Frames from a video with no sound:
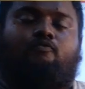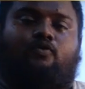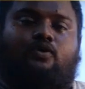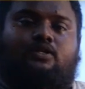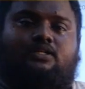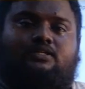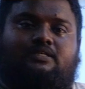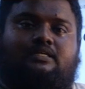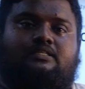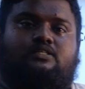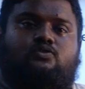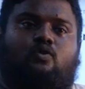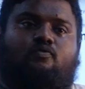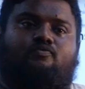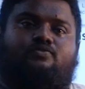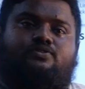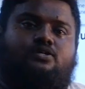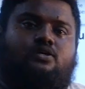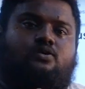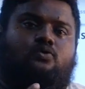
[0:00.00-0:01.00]
the census
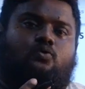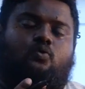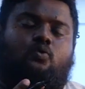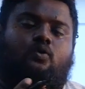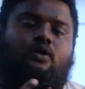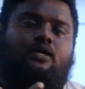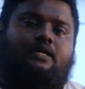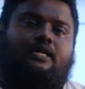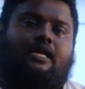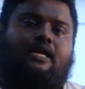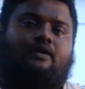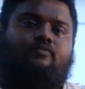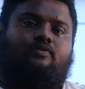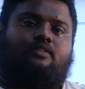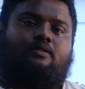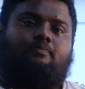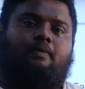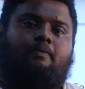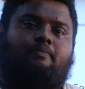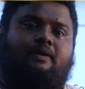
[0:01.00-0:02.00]
officer to interact
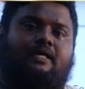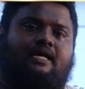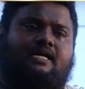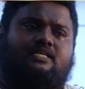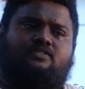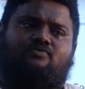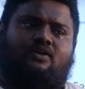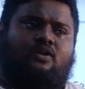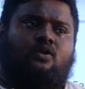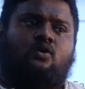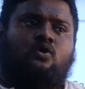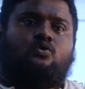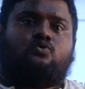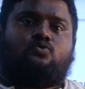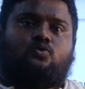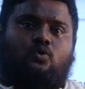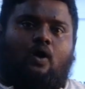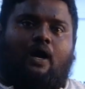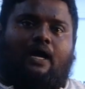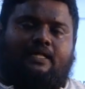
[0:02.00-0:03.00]
with the public as well.
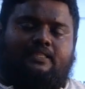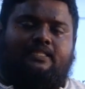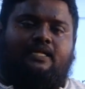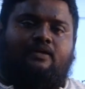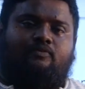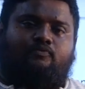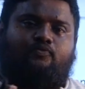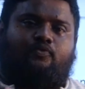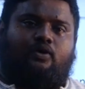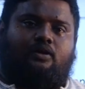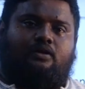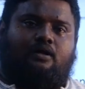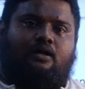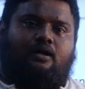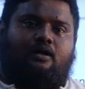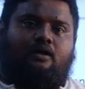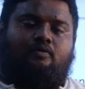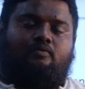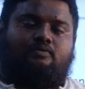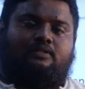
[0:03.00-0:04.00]
So I think for
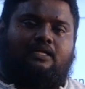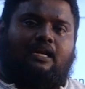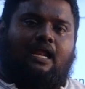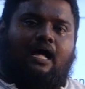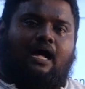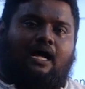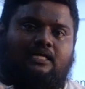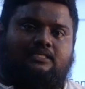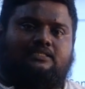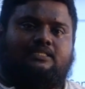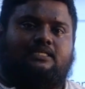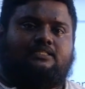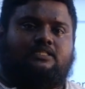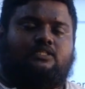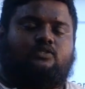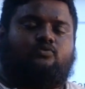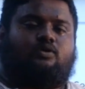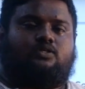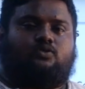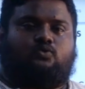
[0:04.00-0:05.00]
the last
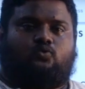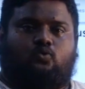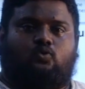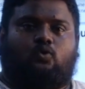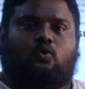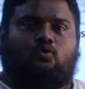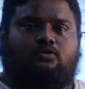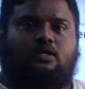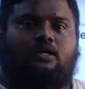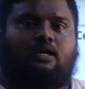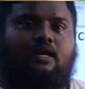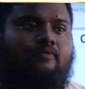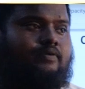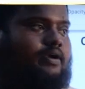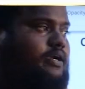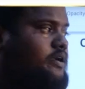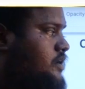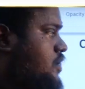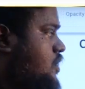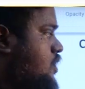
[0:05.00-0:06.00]
census was
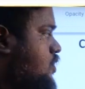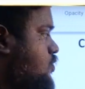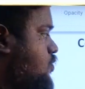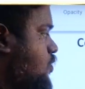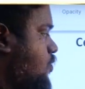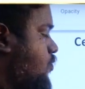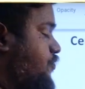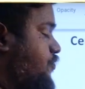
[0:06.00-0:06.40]
2011. So